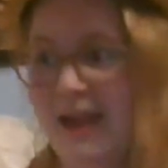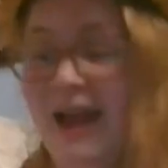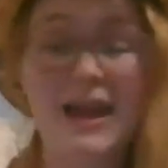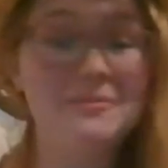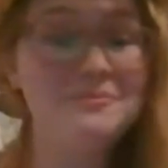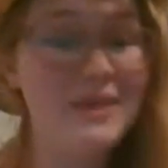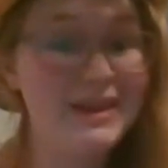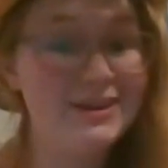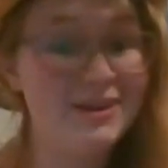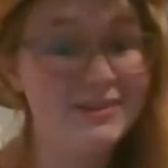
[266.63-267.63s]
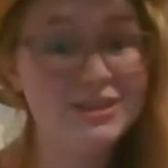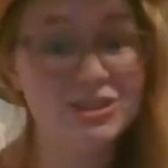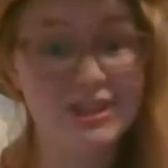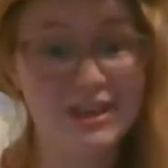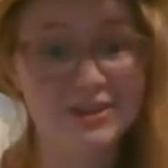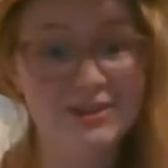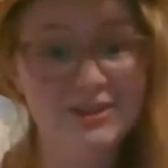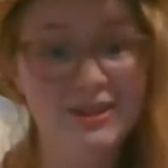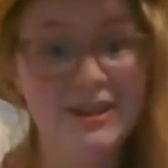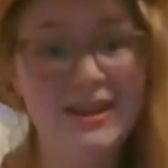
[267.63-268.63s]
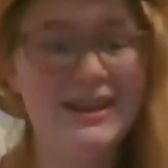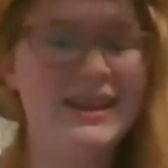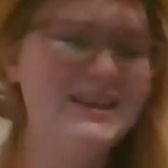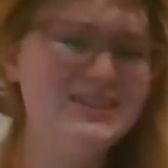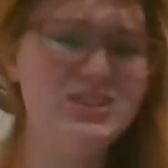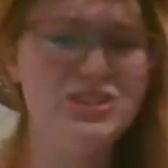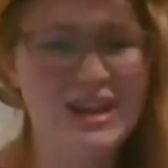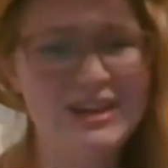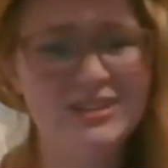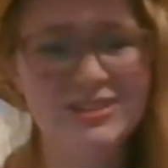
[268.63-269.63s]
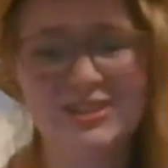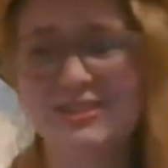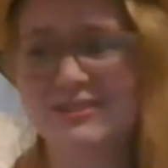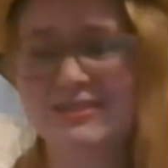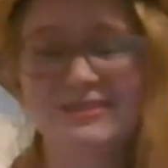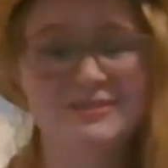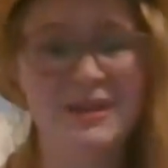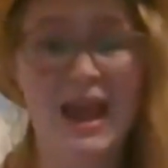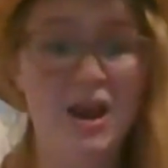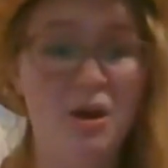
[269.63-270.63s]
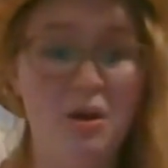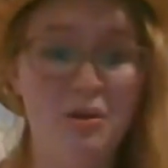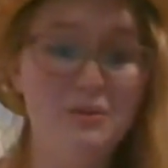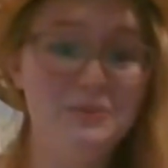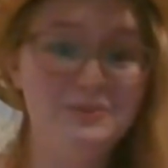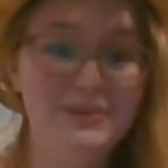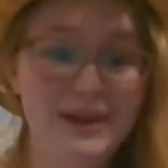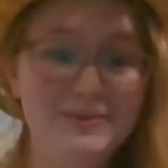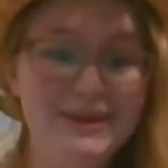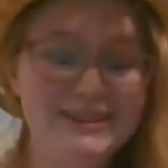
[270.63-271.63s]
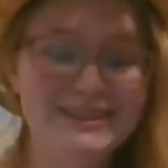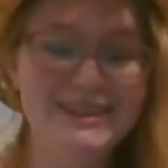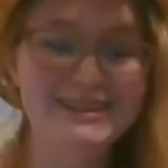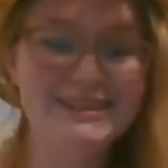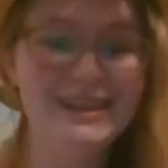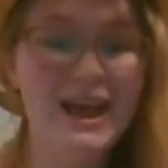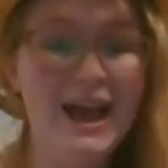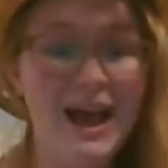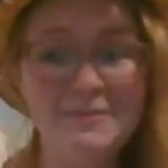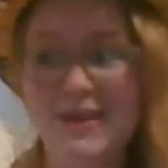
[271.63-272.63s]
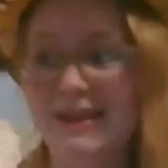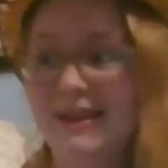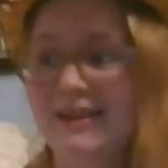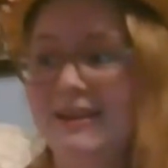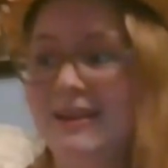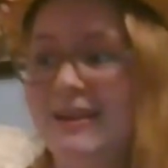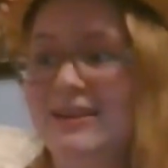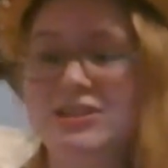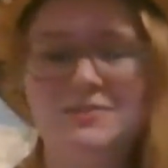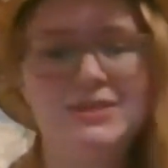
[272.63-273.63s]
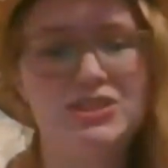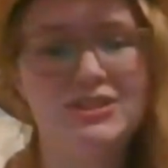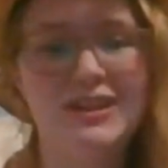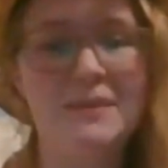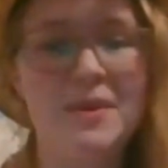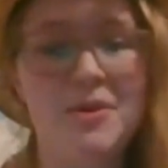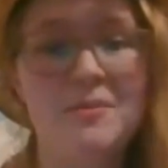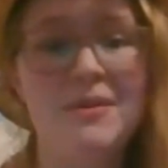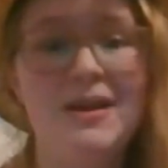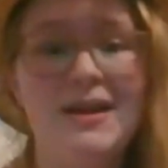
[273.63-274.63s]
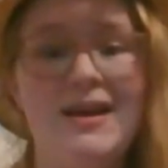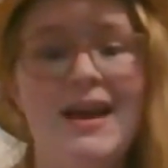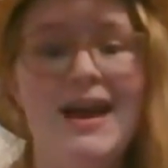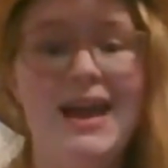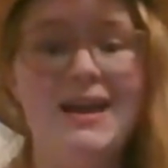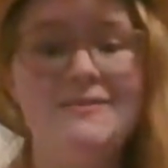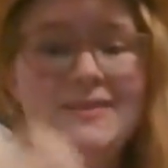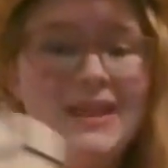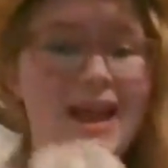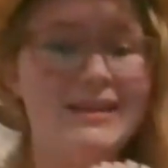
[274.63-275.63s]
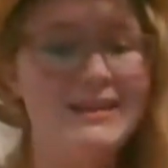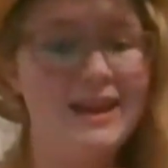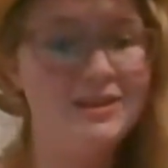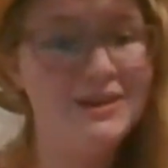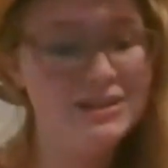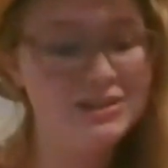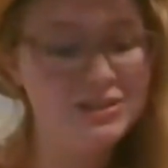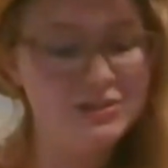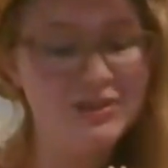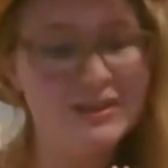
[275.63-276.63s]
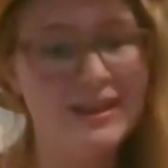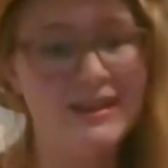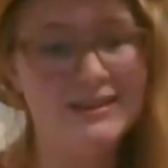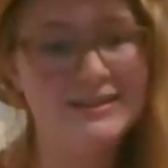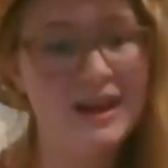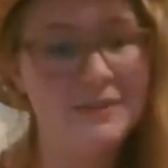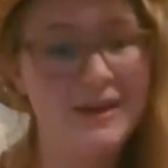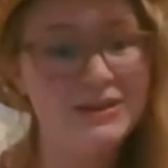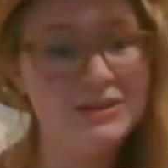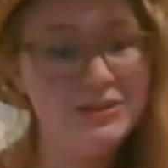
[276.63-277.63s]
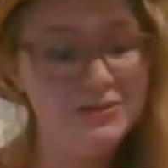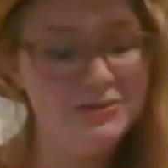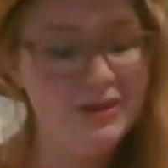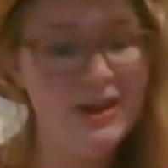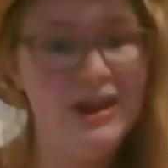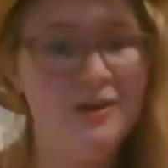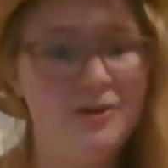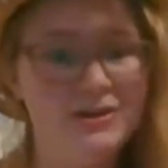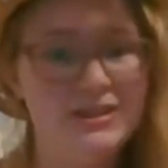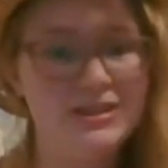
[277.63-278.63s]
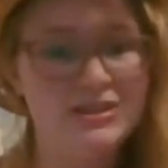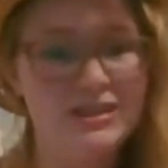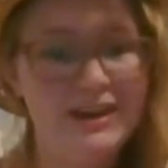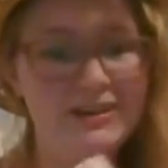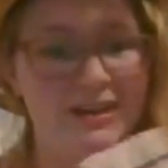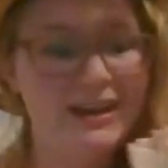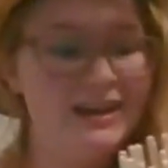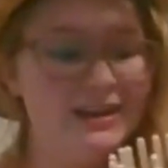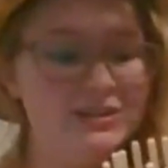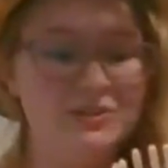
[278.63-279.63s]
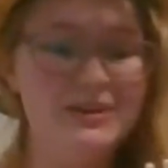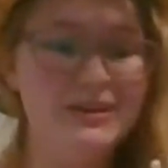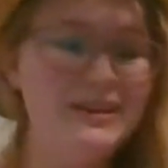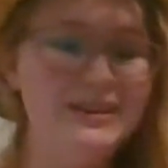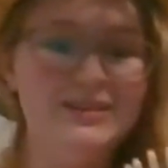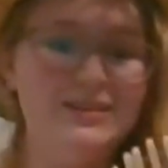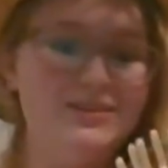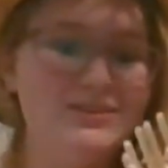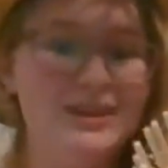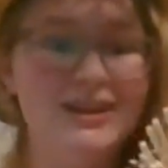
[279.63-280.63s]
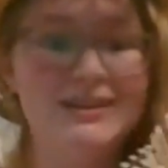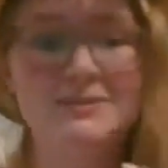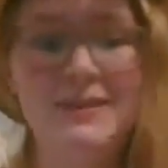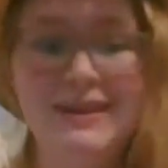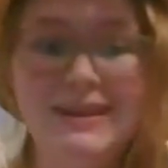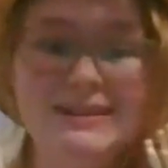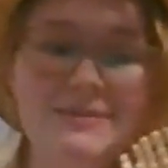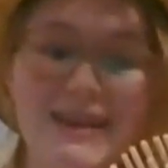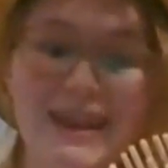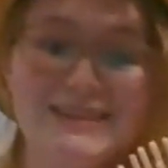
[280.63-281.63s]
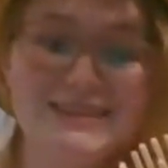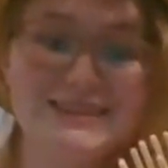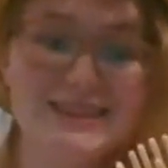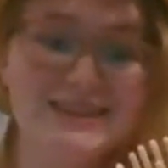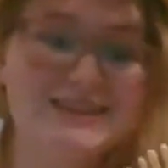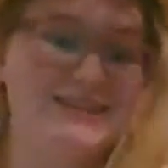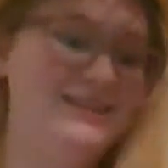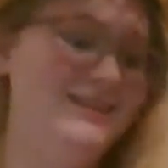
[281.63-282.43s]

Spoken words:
I made it on this channel. It hasn't changed at all pretty much since I made it. It's just been chilling out in my room. I haven't added any coloration to it like I said I might do, or change the hair ties or anything along those lines, but it's my Hexa sticks.